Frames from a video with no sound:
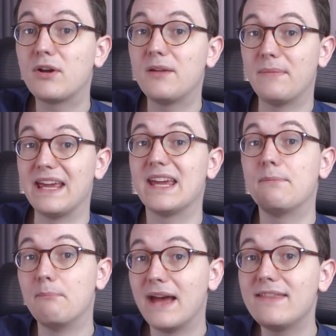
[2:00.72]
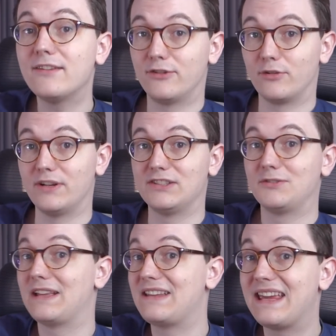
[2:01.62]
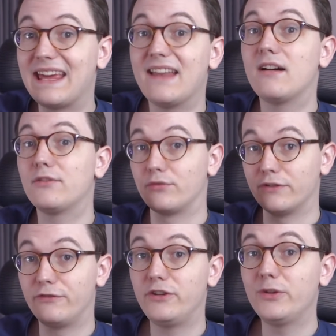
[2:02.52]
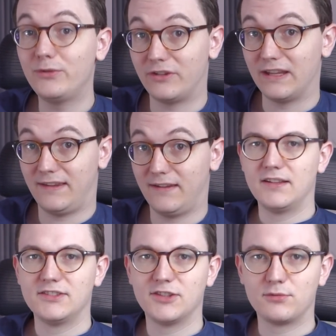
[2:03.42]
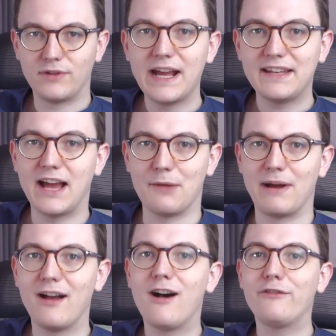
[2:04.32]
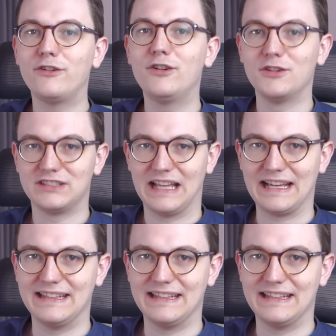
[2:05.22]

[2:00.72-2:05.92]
gonna make it mandatory so that they cannot refuse it. So right now my offer looks like